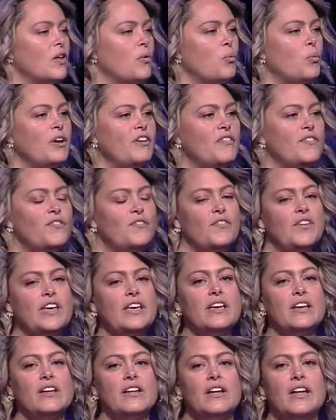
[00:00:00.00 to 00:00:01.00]
We
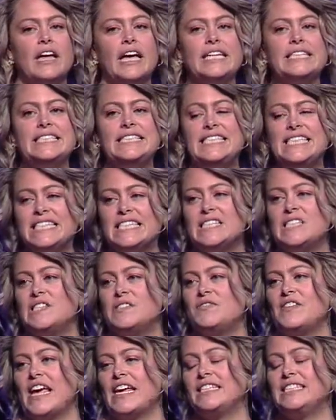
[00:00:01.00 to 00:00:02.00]
feel a
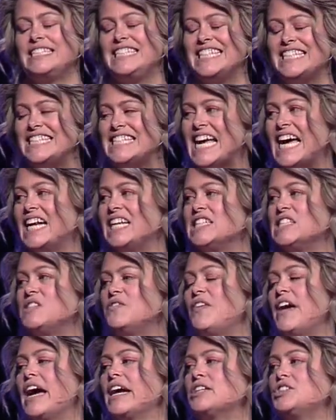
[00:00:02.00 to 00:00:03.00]

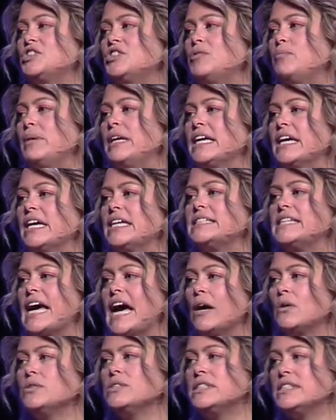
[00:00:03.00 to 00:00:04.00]
dissatisfaction because
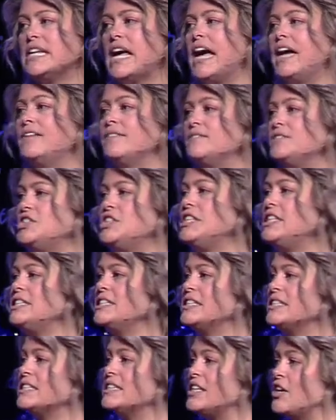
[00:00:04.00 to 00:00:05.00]
outside of
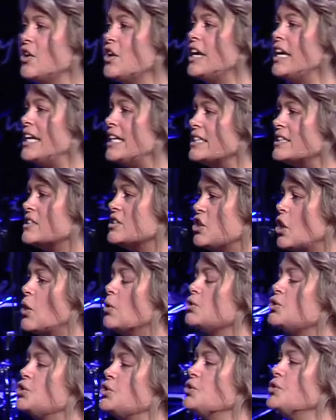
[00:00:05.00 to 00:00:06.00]
Jesus, there is
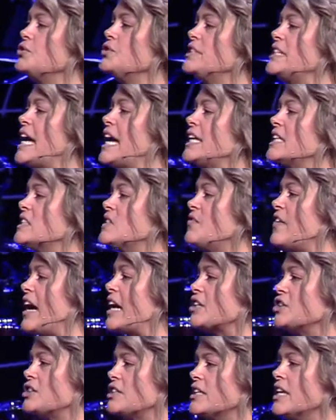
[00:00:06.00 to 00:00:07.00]
no true
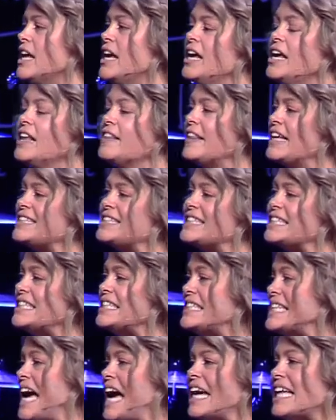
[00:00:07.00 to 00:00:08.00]
satisfaction. That's
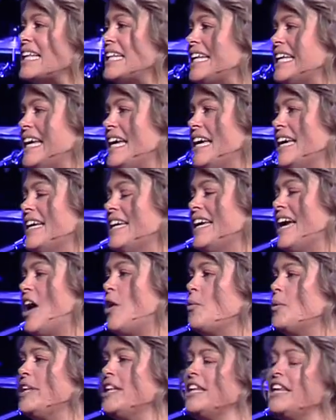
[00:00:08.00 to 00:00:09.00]
exactly how
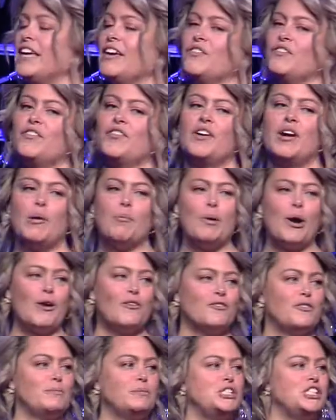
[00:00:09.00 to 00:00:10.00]
we live
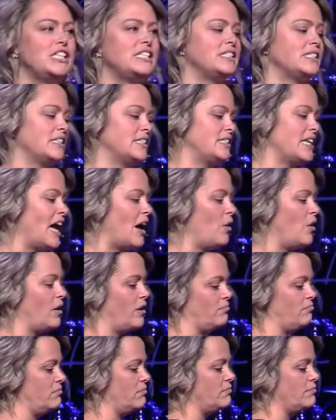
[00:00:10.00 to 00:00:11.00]
apart from Jesus.
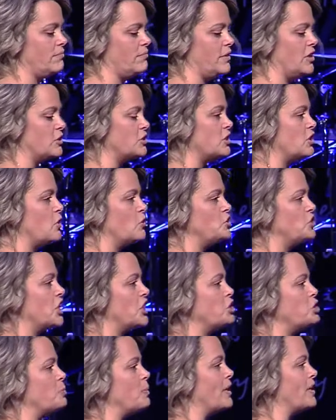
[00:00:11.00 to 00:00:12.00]
There's no
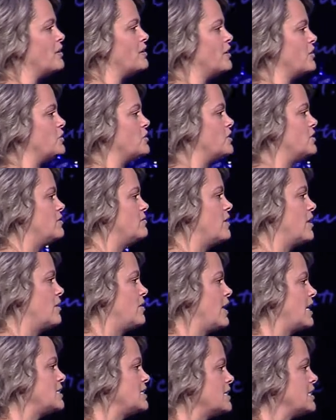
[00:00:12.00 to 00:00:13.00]
judgment.
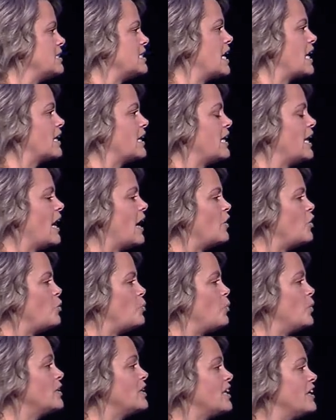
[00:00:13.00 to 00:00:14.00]
That's exactly how you
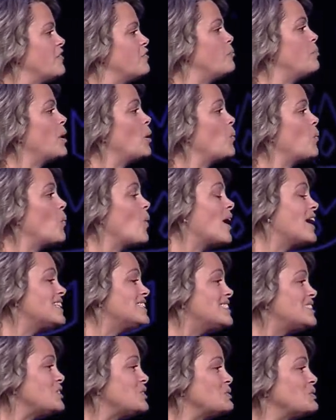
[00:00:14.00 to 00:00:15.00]
would live. But
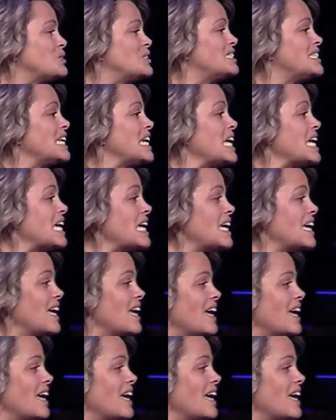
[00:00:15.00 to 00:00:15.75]
once you see